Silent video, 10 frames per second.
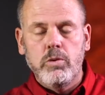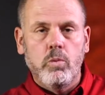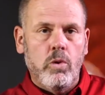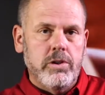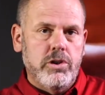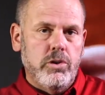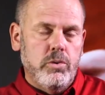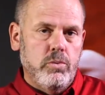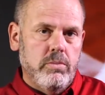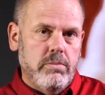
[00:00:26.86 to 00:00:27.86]
you want
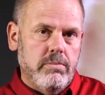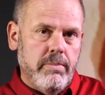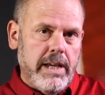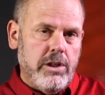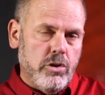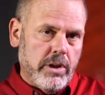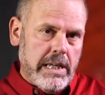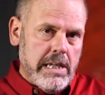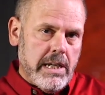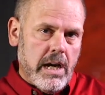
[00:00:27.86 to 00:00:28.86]
to make your
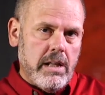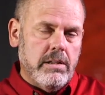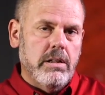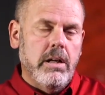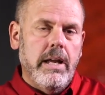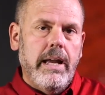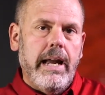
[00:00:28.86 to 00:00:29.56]
e-collar